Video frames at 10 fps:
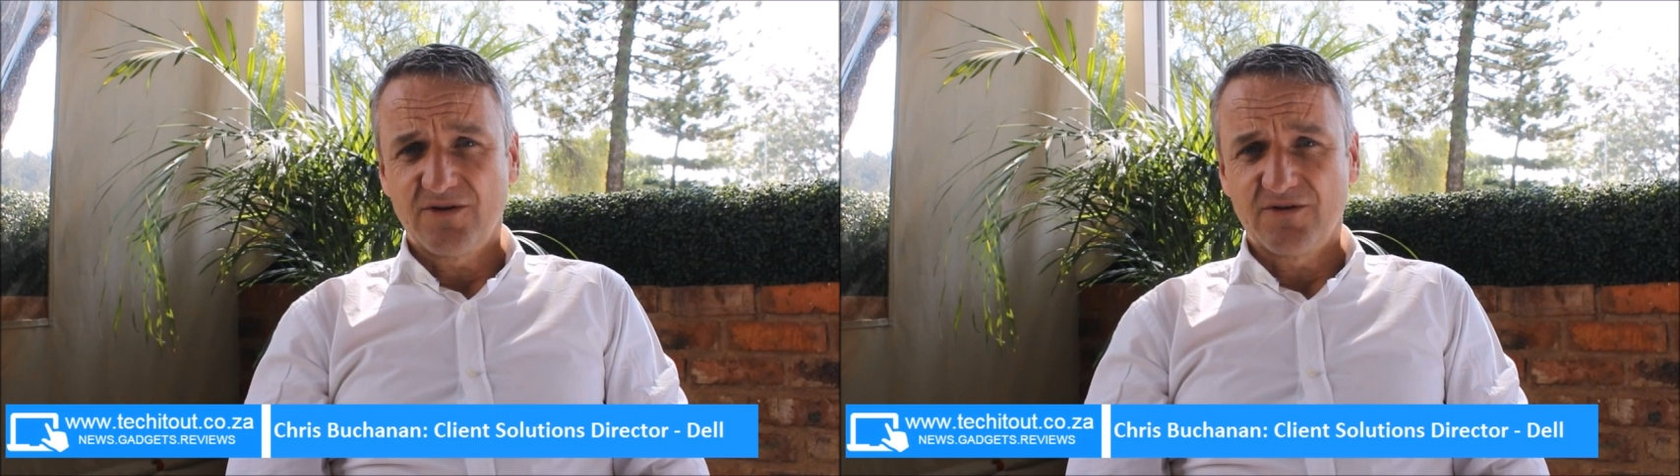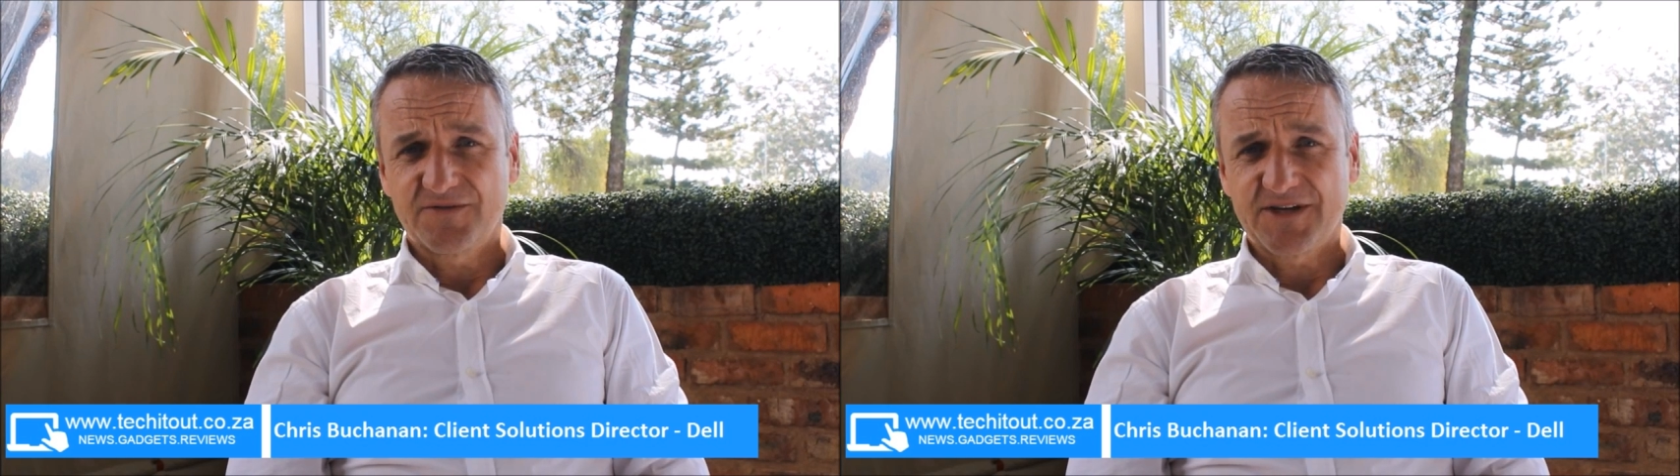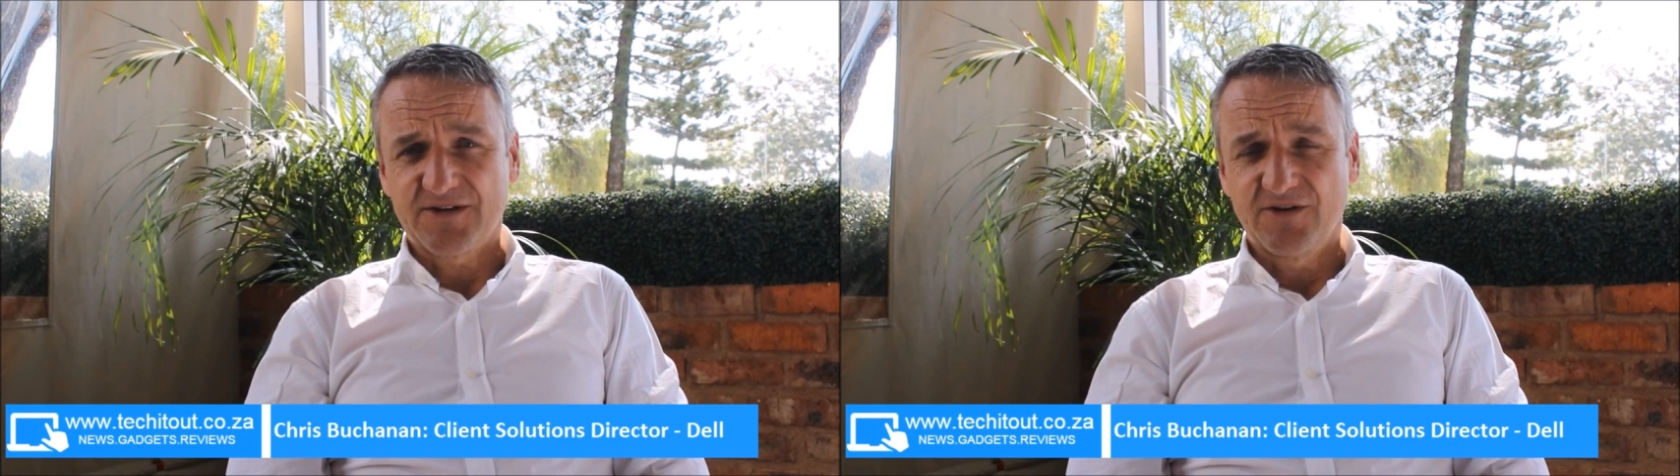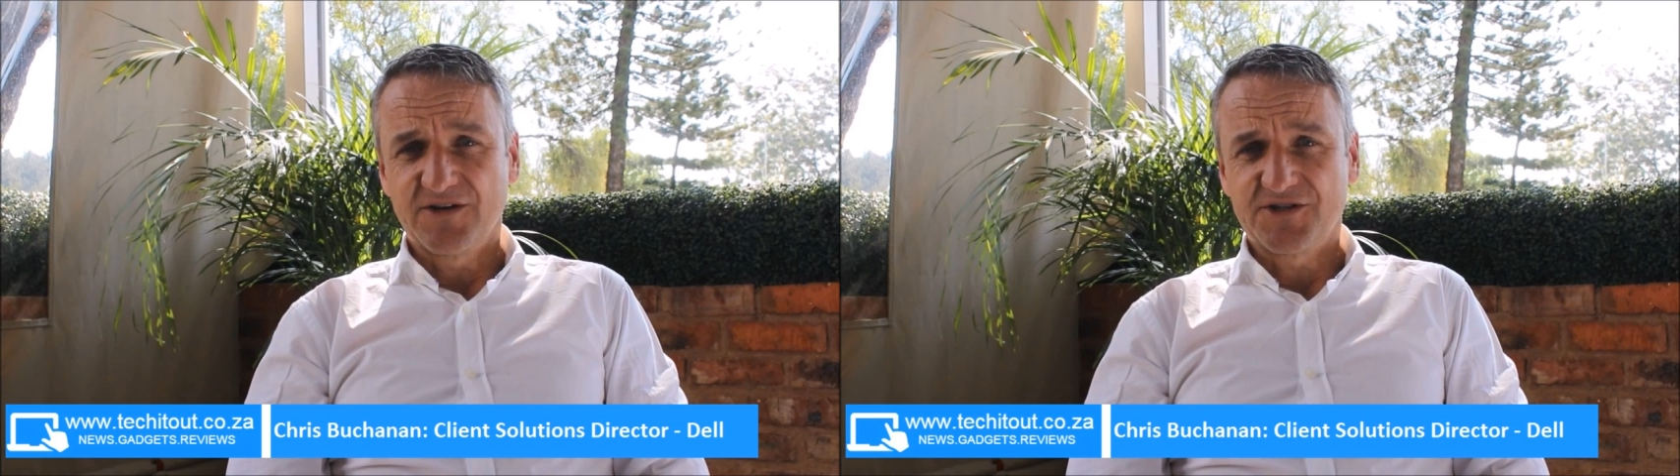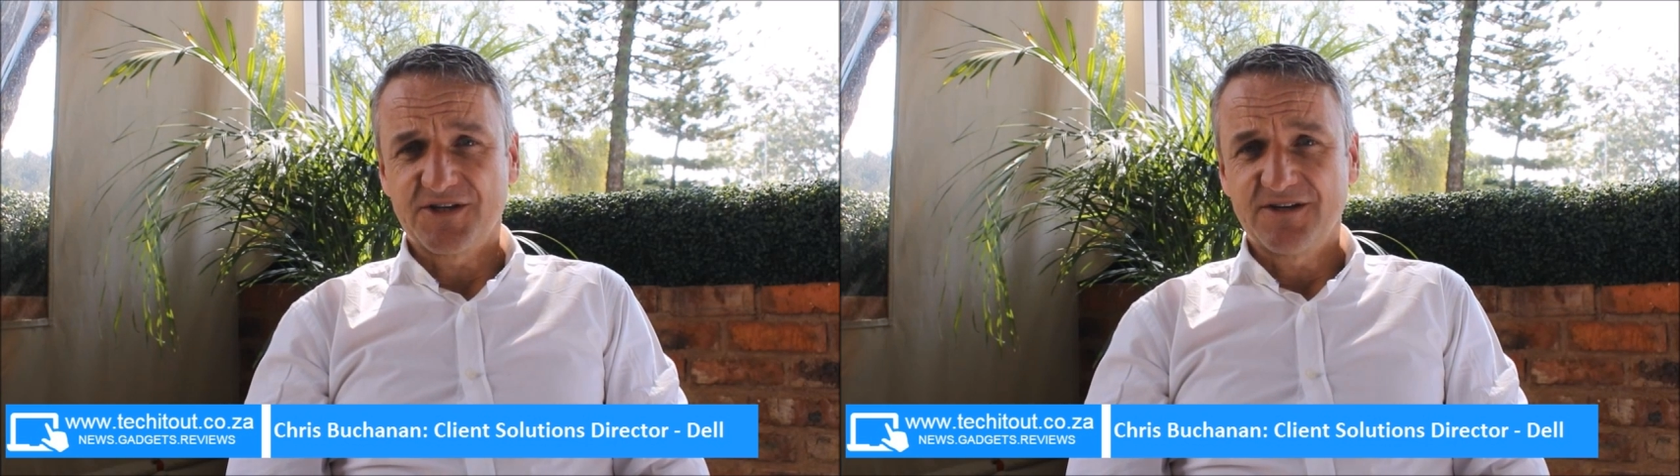of
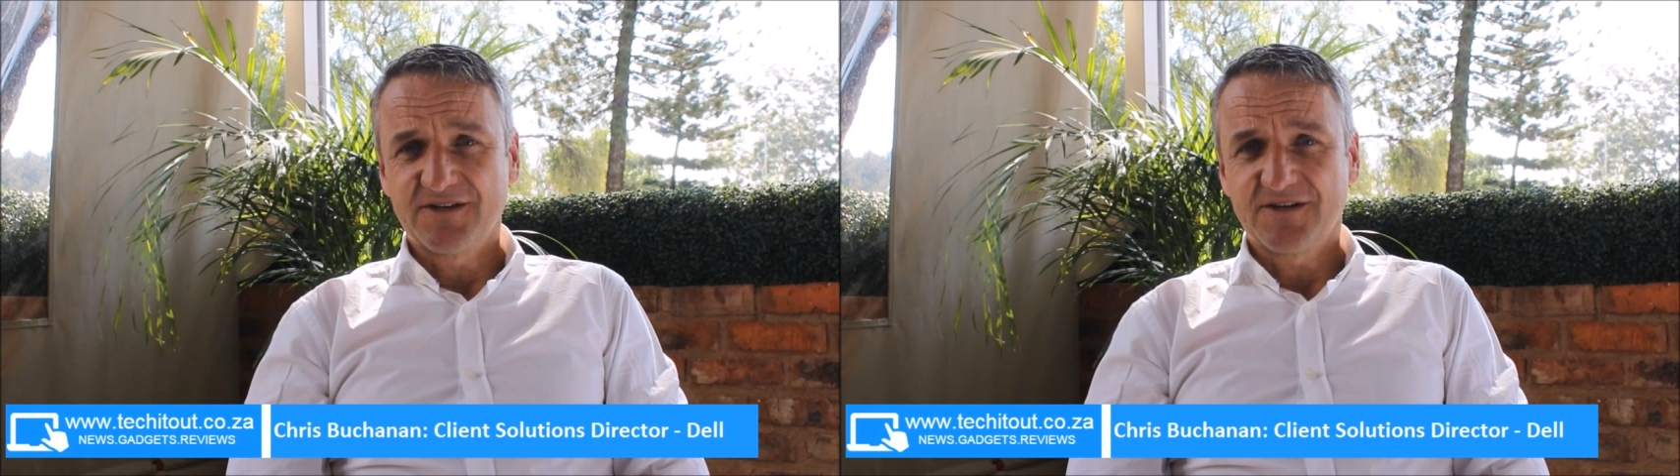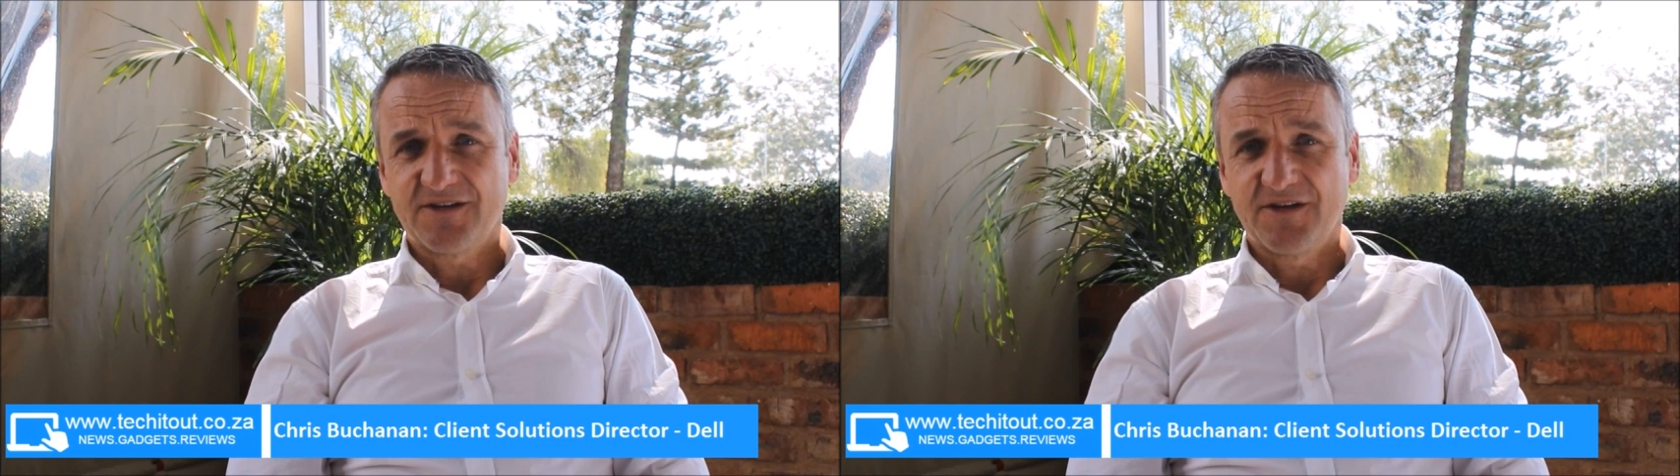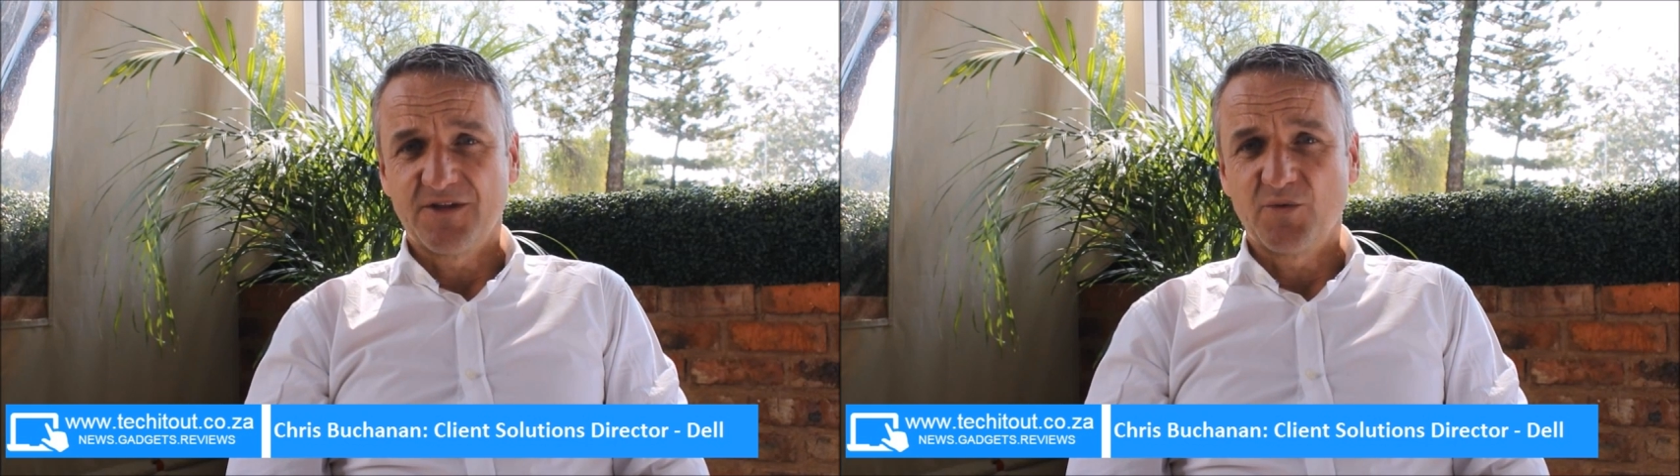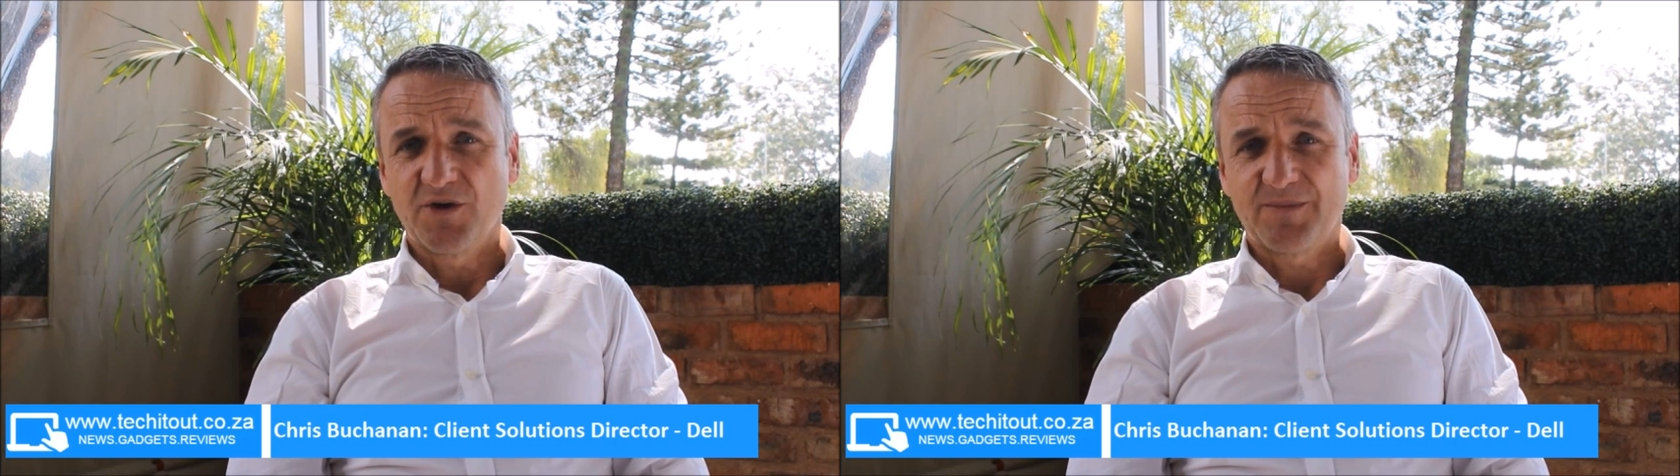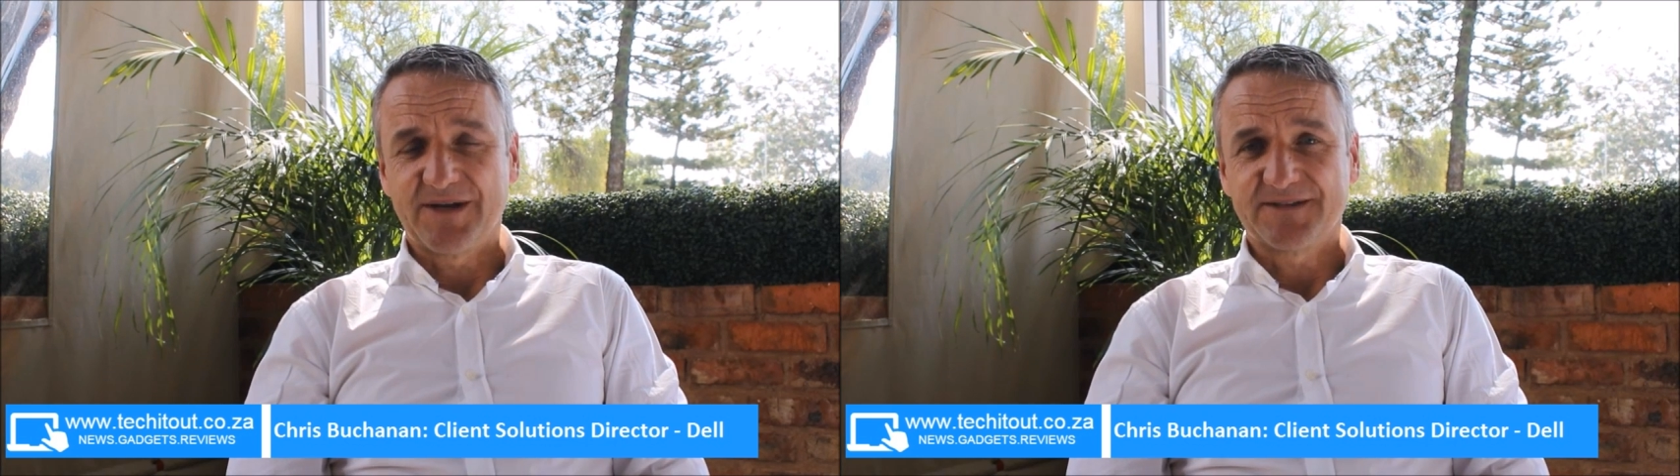technology in the
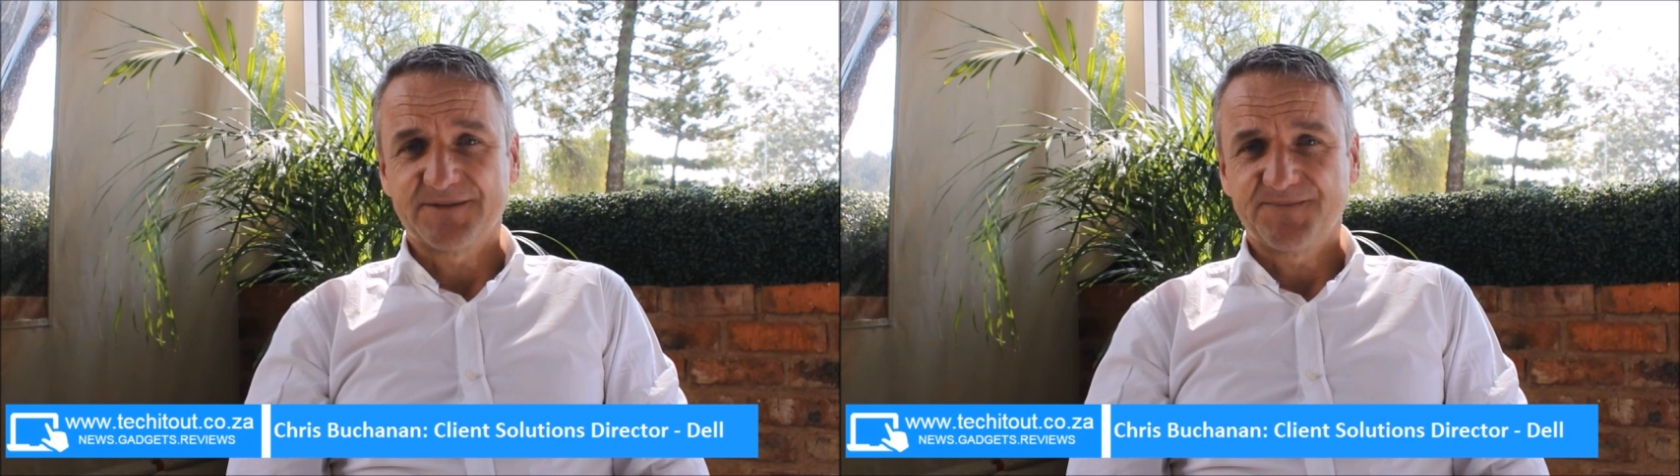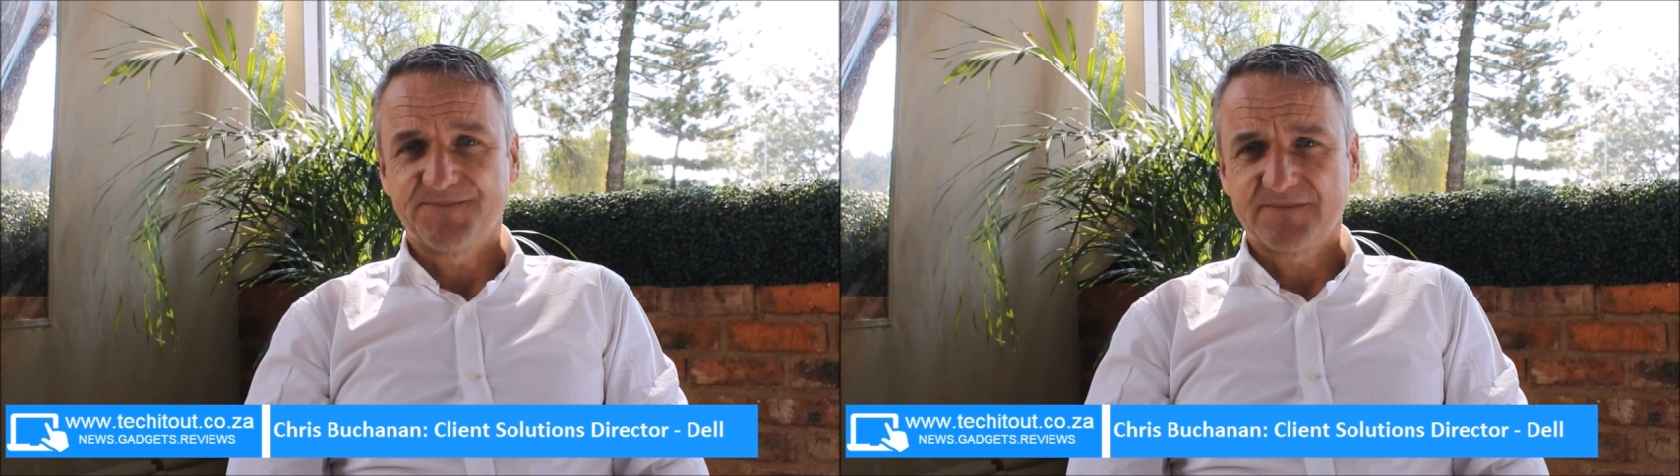workplace